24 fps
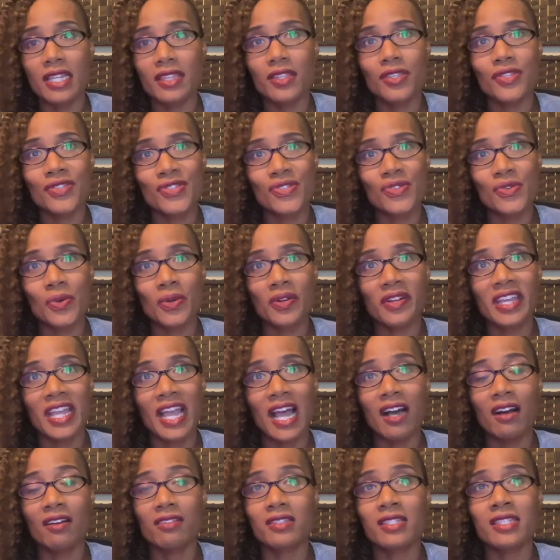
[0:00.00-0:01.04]
the story
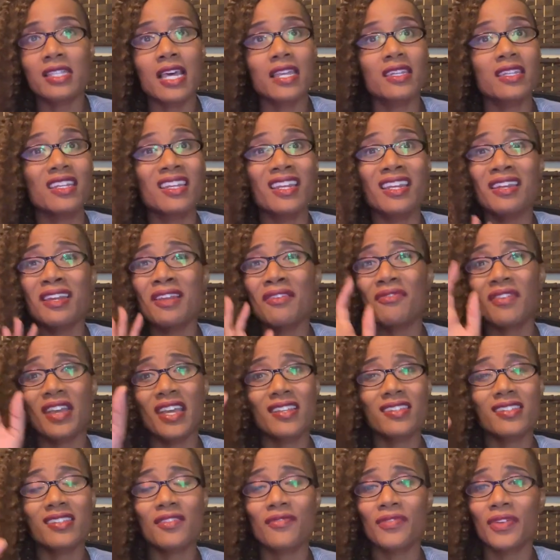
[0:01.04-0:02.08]
out, send it in
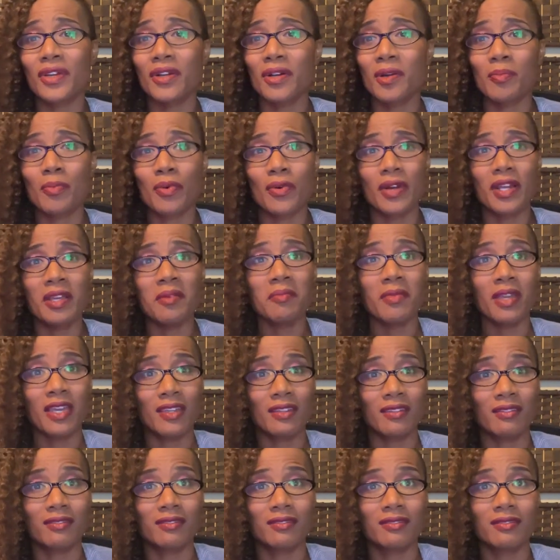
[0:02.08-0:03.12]
advance of your
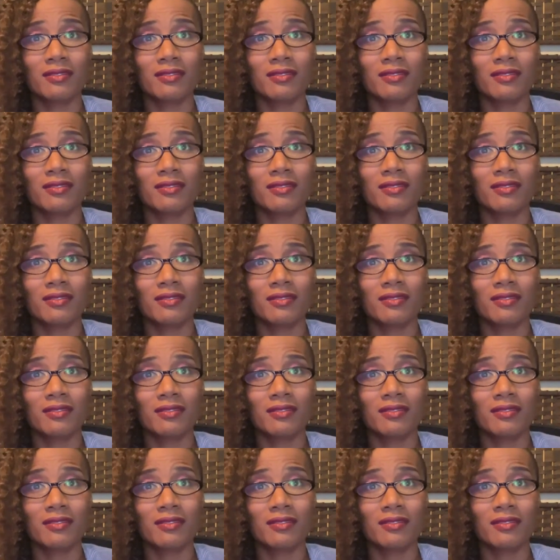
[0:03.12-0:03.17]
appointment.